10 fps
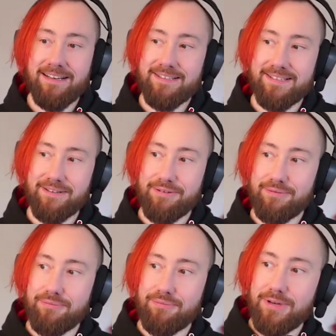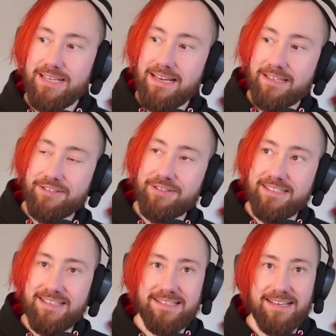So we actually
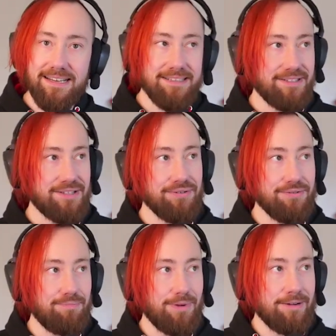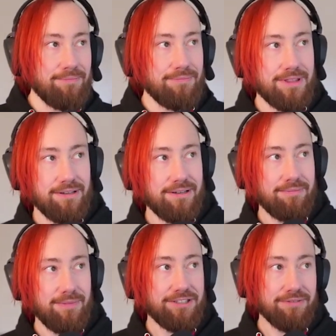decided to bump the
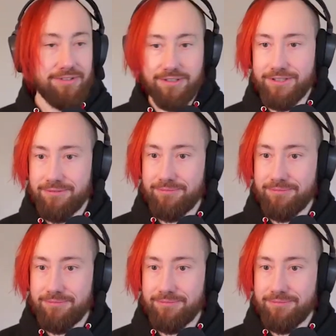major version